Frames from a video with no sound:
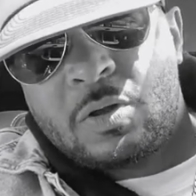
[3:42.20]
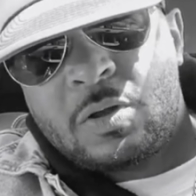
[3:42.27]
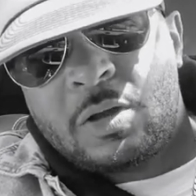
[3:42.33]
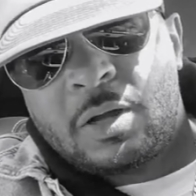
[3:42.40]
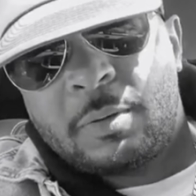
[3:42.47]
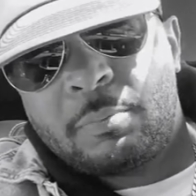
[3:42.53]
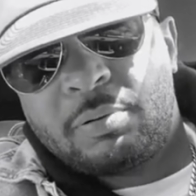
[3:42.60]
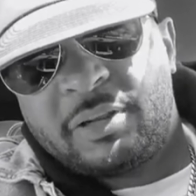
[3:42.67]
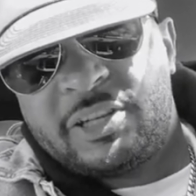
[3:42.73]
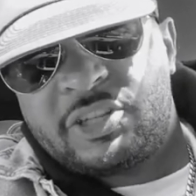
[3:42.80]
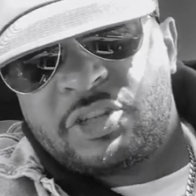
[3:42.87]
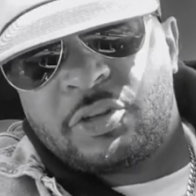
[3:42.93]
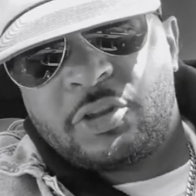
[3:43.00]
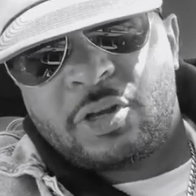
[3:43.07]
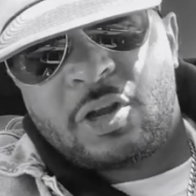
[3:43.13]

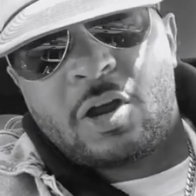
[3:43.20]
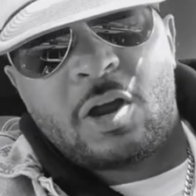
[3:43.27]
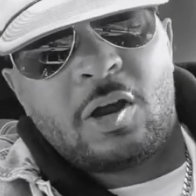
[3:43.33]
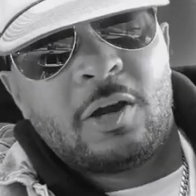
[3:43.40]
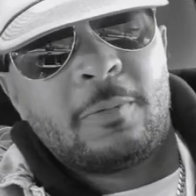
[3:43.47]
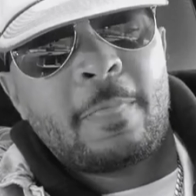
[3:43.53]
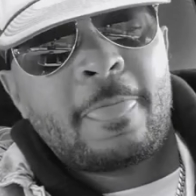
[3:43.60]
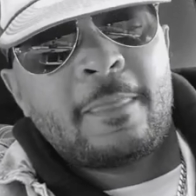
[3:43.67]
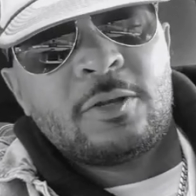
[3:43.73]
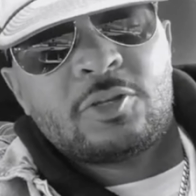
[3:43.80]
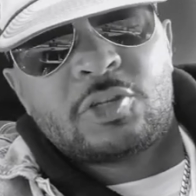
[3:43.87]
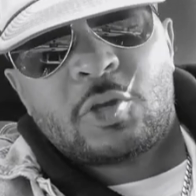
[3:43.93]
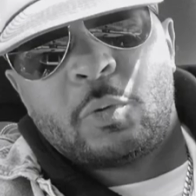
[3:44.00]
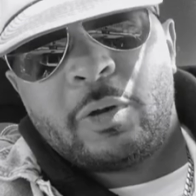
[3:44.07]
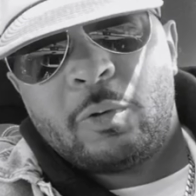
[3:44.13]
completion of the car
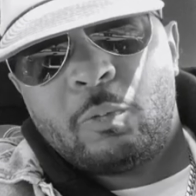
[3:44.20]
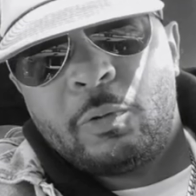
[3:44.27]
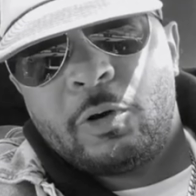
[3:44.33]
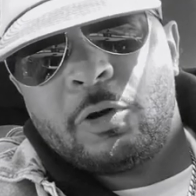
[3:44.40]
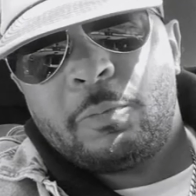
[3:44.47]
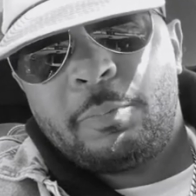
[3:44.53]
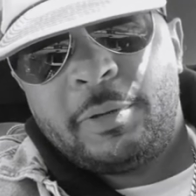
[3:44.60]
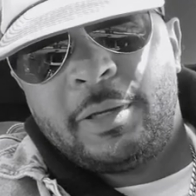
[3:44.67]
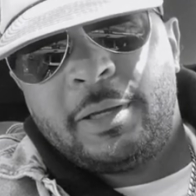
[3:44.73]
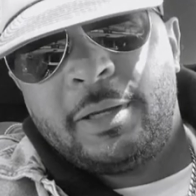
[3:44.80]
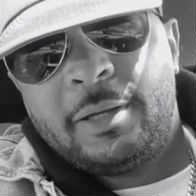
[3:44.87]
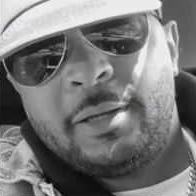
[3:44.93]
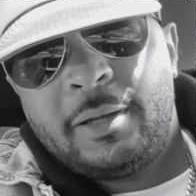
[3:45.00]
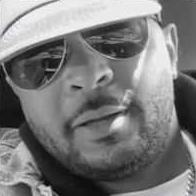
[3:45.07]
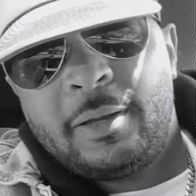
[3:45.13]
so it will
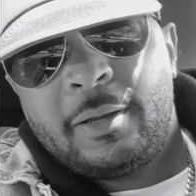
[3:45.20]
be